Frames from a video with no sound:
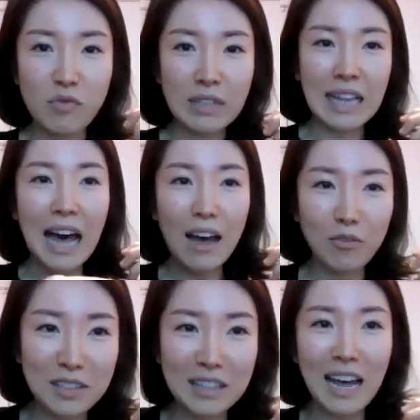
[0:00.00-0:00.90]

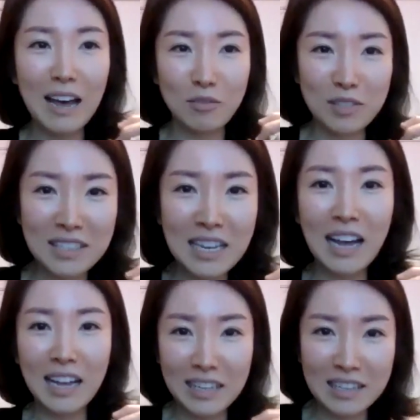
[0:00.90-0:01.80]
loud, loud
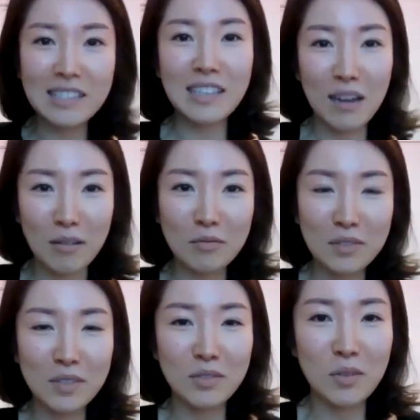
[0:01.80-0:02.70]
type sound.
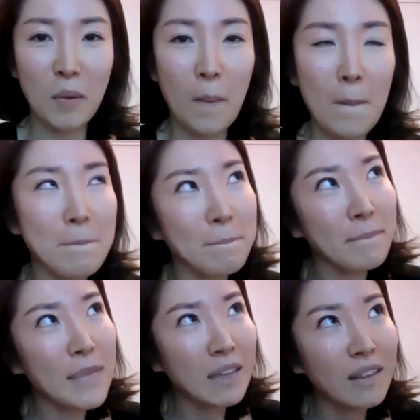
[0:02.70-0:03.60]
So
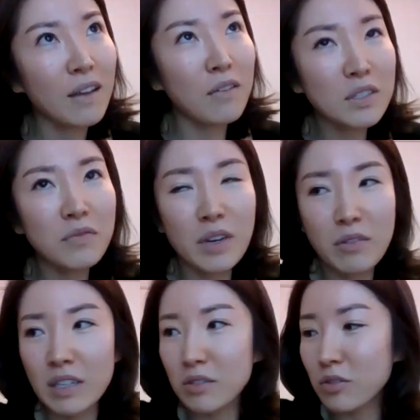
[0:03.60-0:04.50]
that was
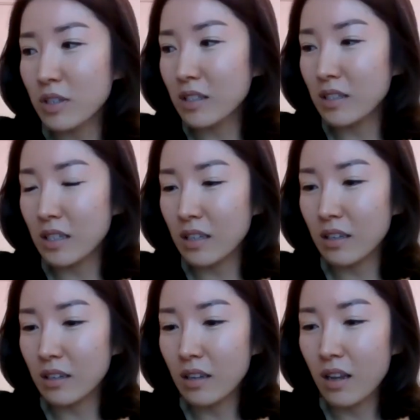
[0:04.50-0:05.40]
very
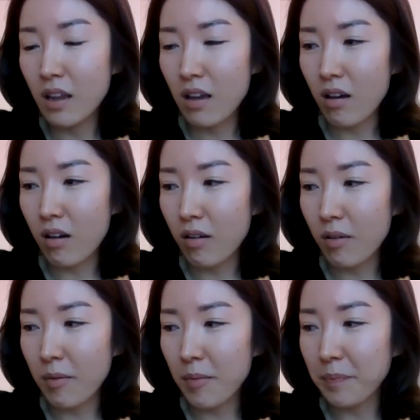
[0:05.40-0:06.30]
interesting.
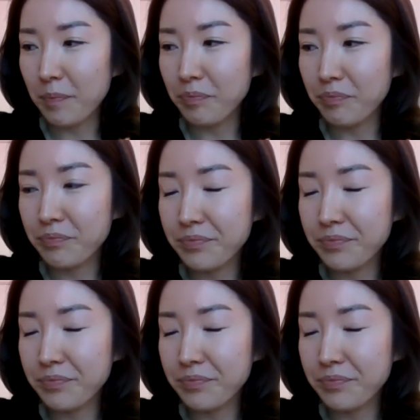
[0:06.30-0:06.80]
Um,